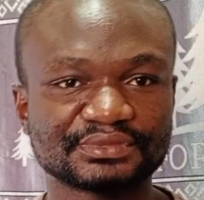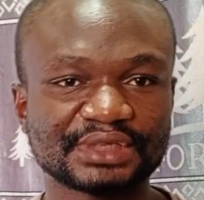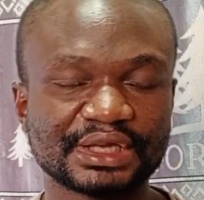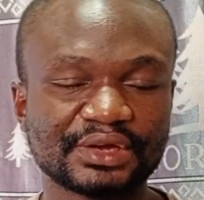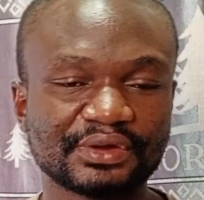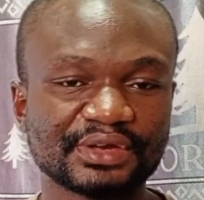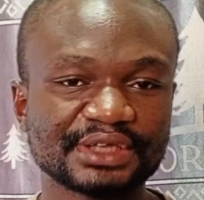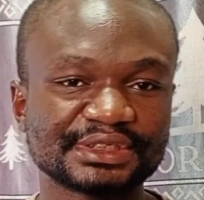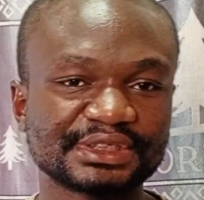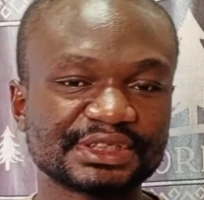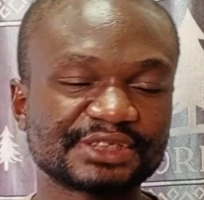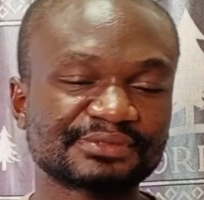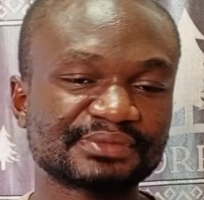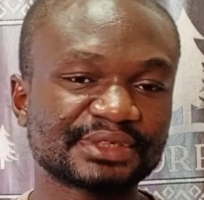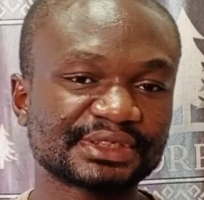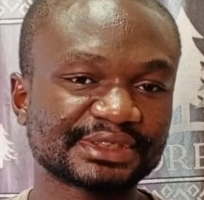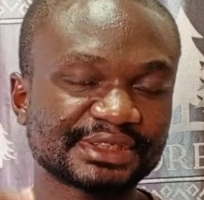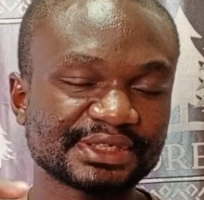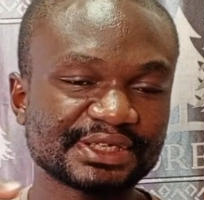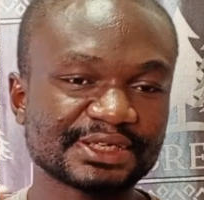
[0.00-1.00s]
Another six
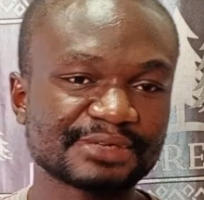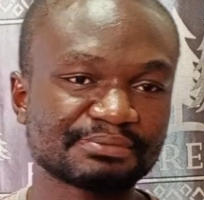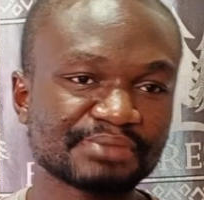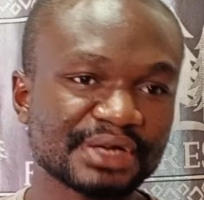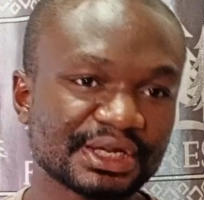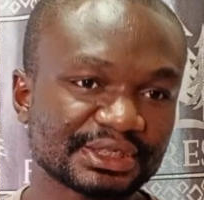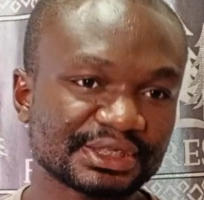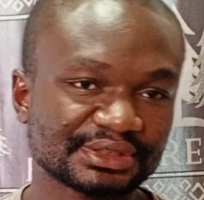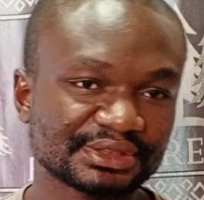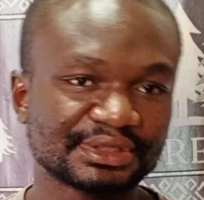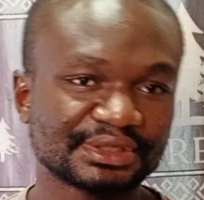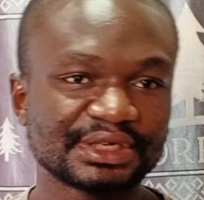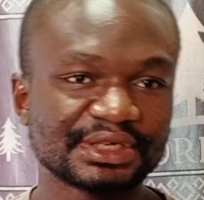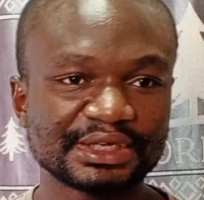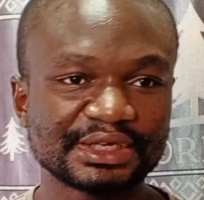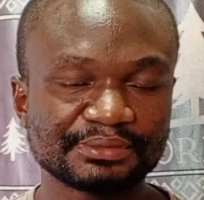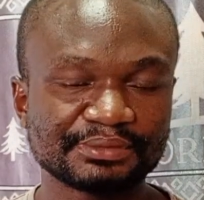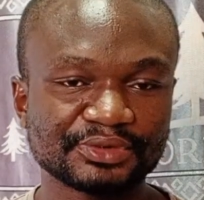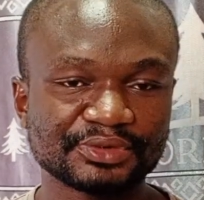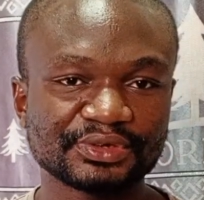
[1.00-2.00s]
months, sell a batch.
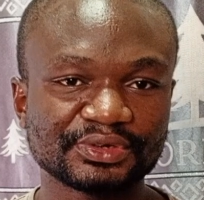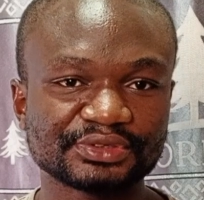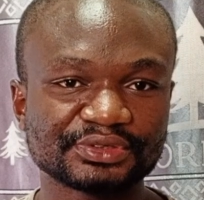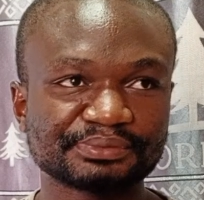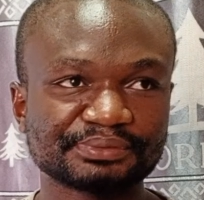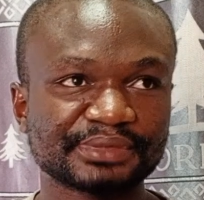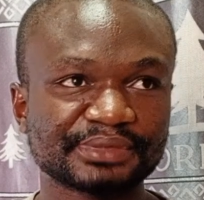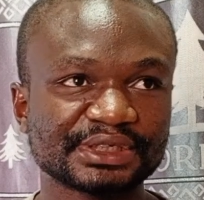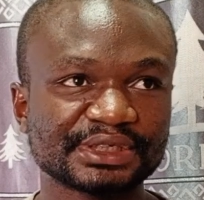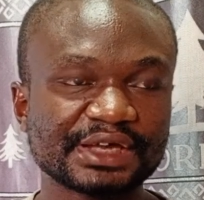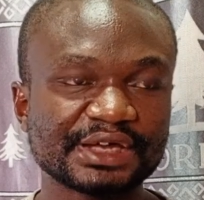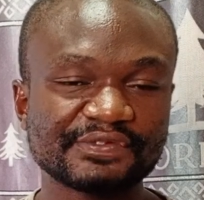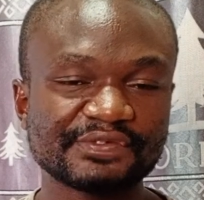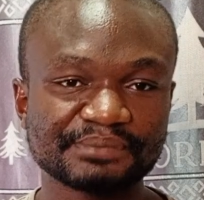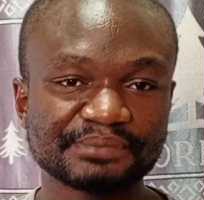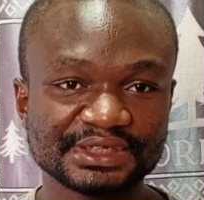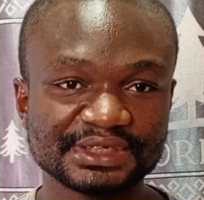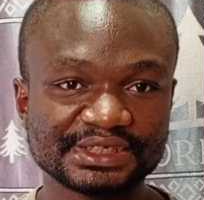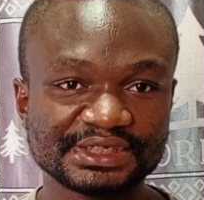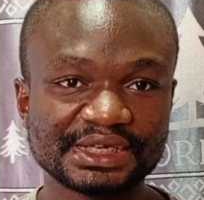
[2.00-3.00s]
Because
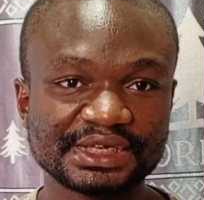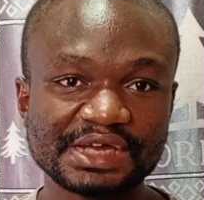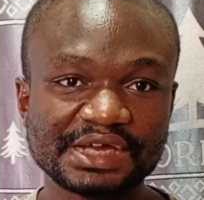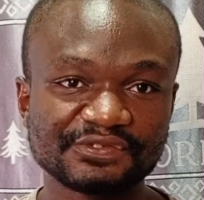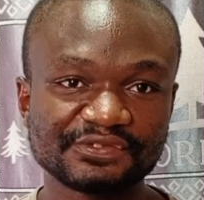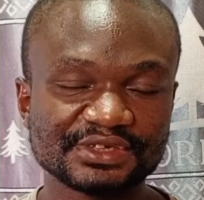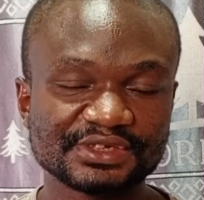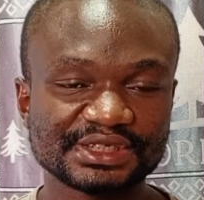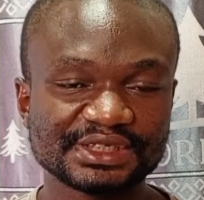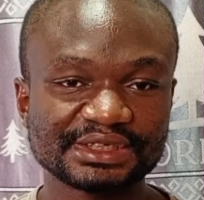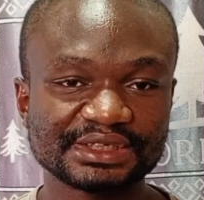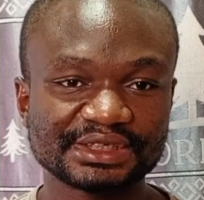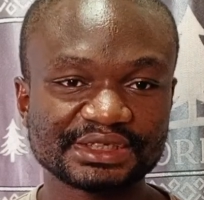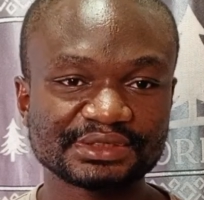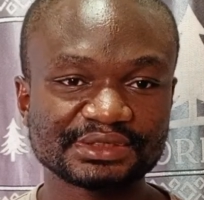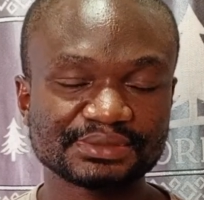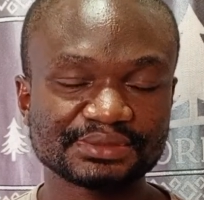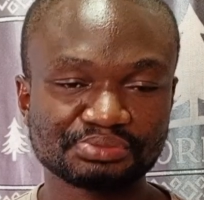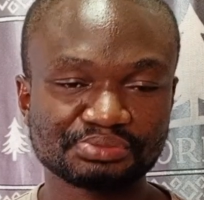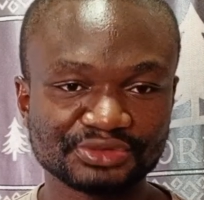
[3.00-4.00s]
basically I've not
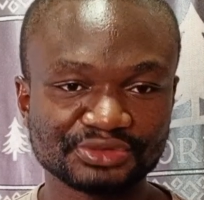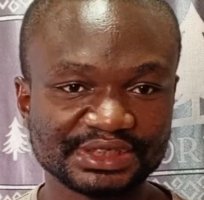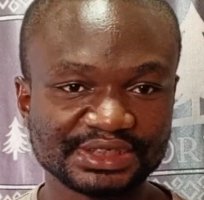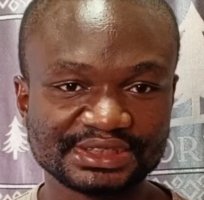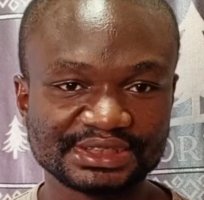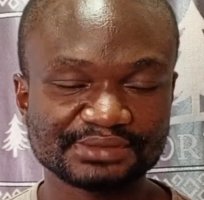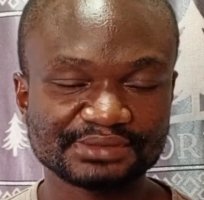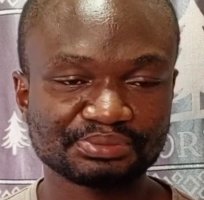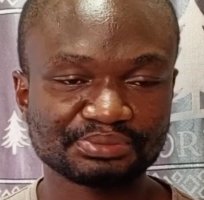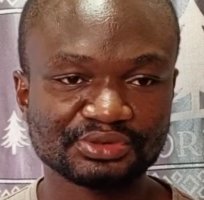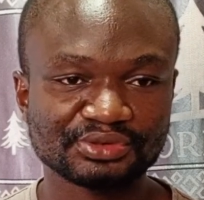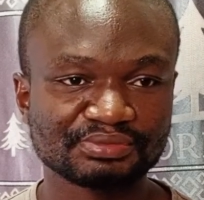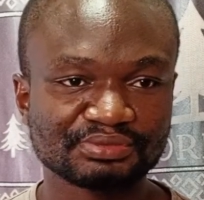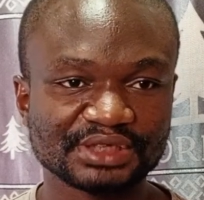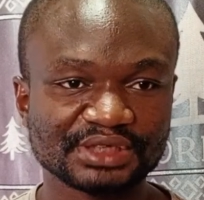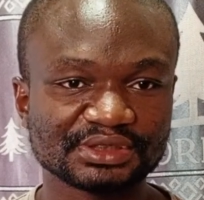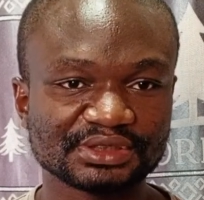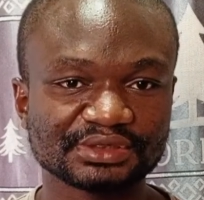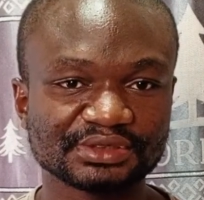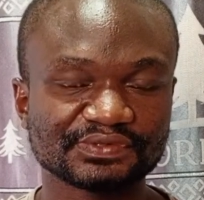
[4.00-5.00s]
started processing pork
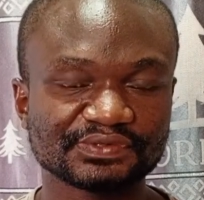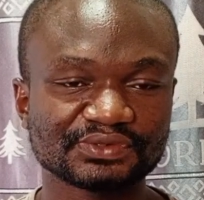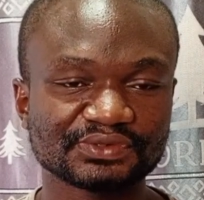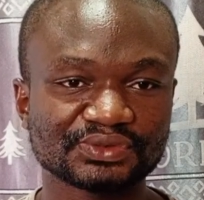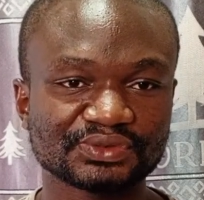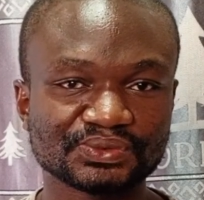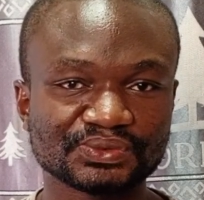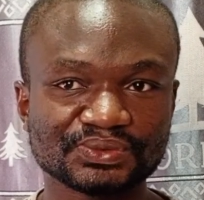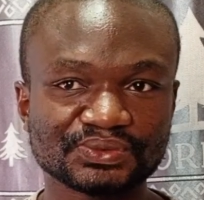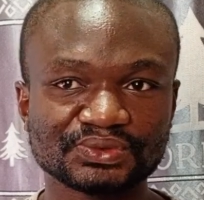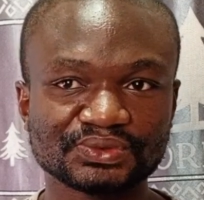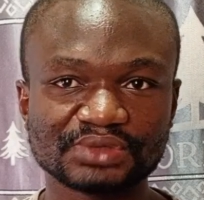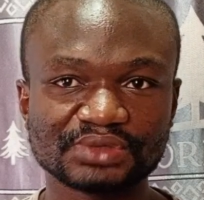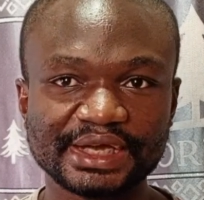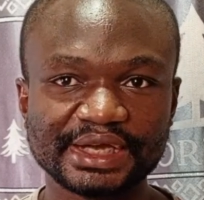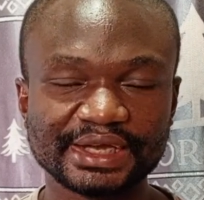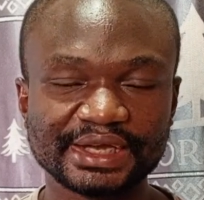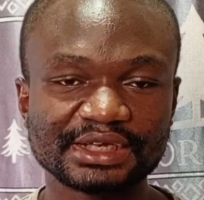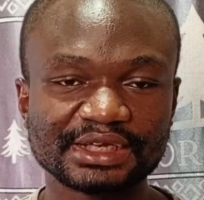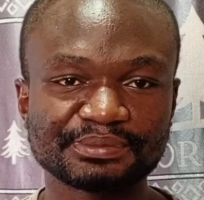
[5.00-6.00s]
myself, so I
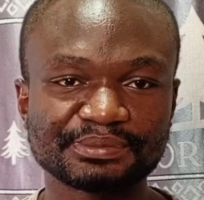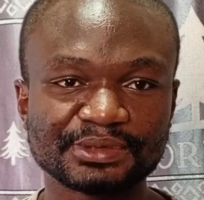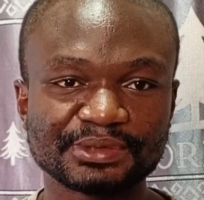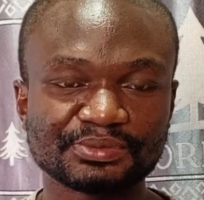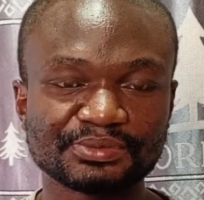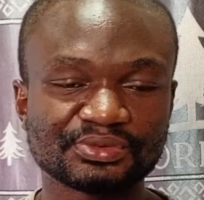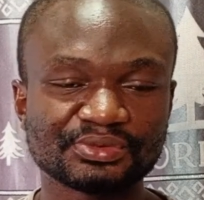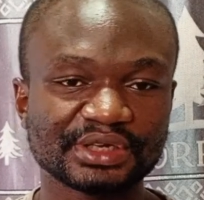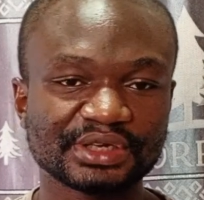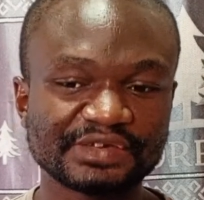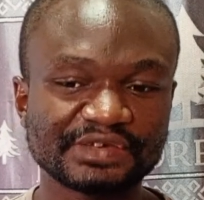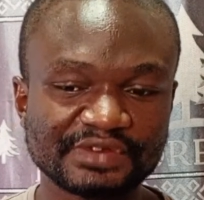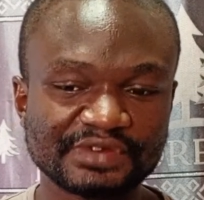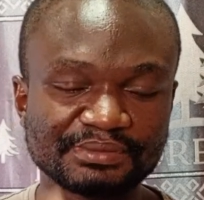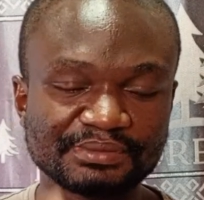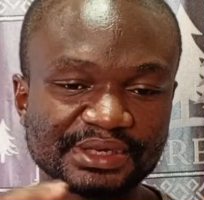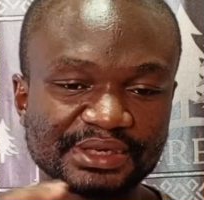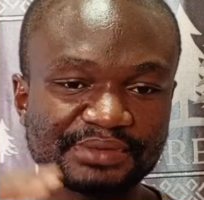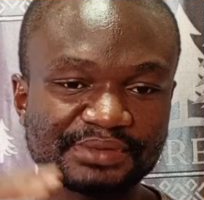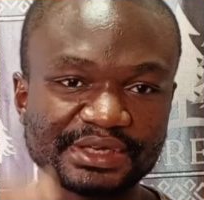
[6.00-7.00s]
get the people, give
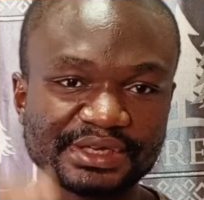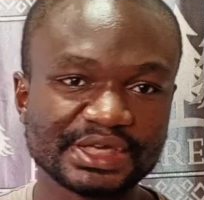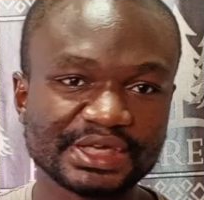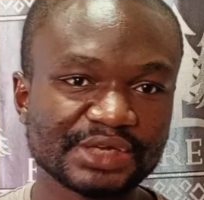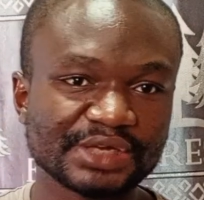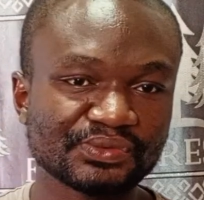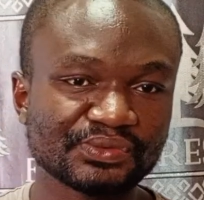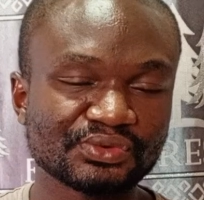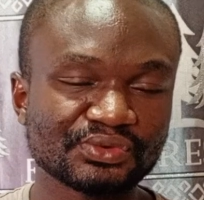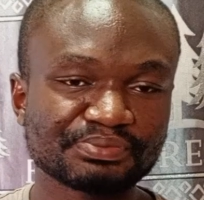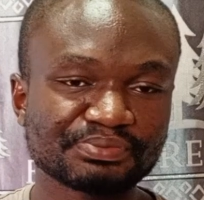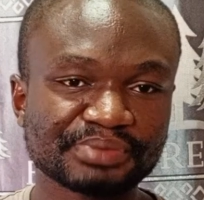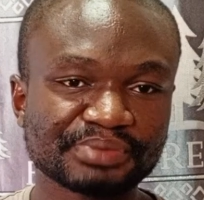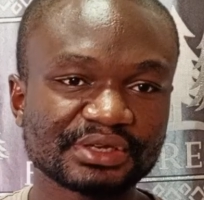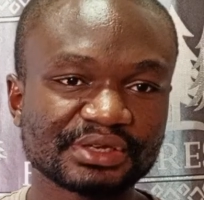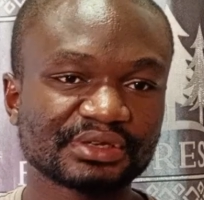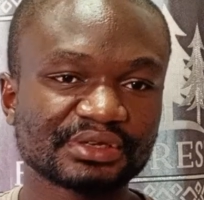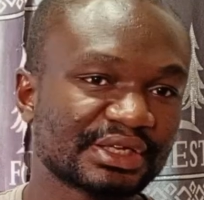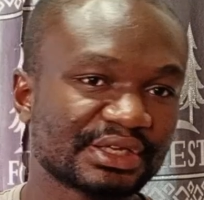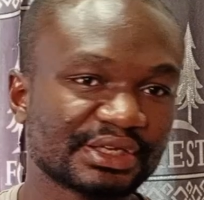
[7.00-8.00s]
them a, a grown
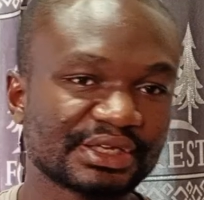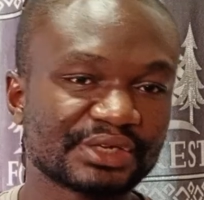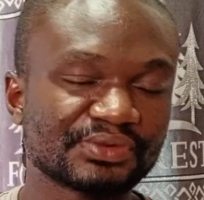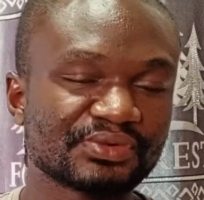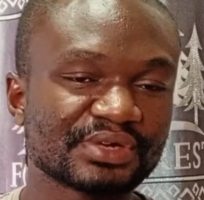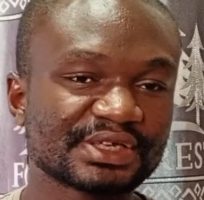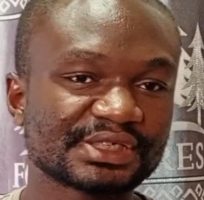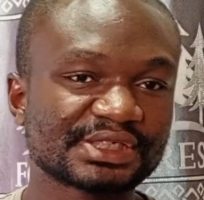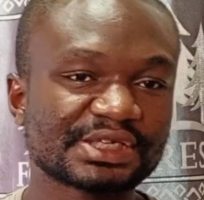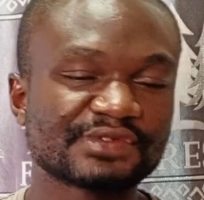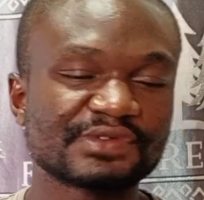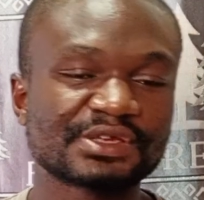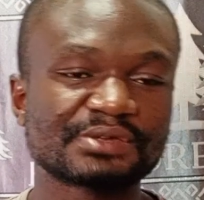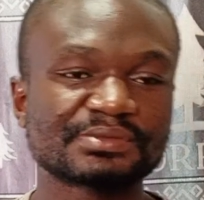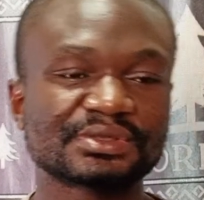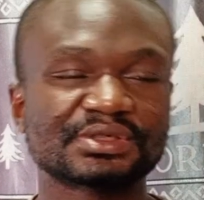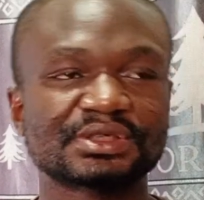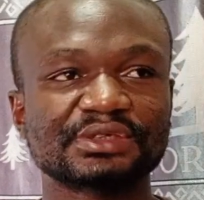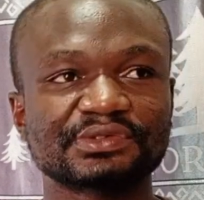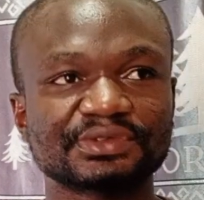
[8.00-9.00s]
pig, they go and serve
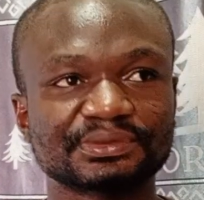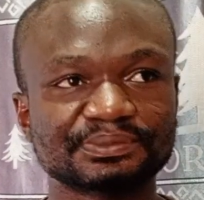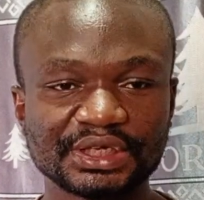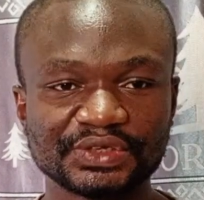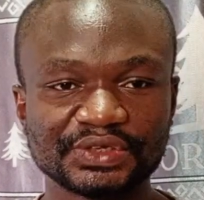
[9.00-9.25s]
themselves.